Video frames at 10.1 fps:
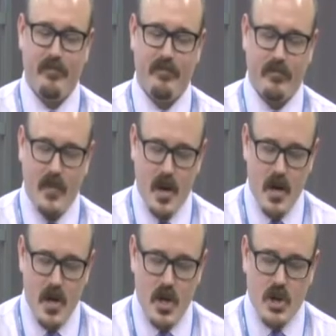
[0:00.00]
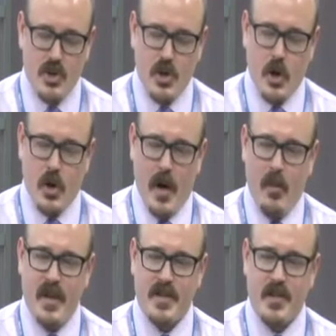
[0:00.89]
Yep. So I
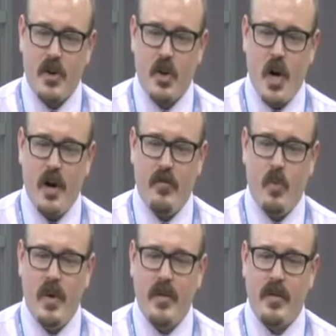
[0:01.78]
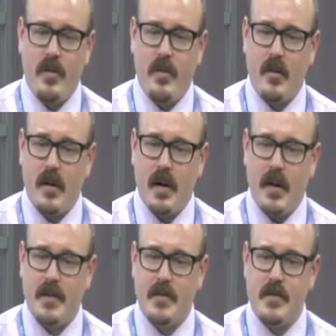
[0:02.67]
want to start off with
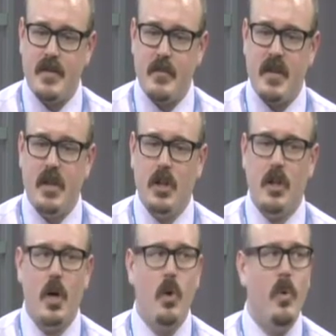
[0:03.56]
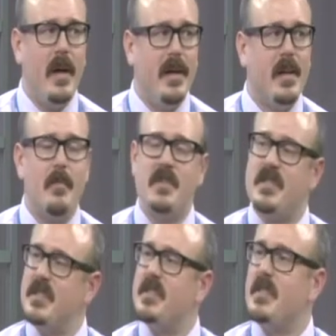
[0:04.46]
some of the low-income
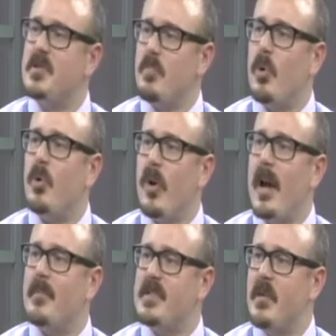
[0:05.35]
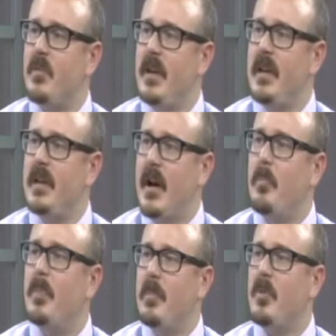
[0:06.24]
assistance programs that we
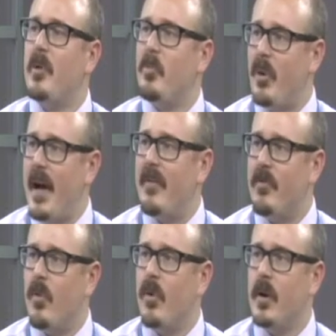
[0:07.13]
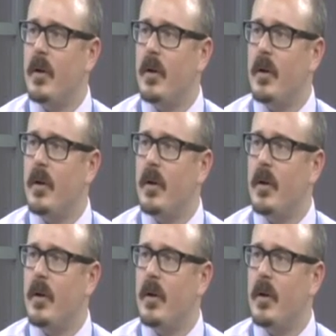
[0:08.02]
help people apply for.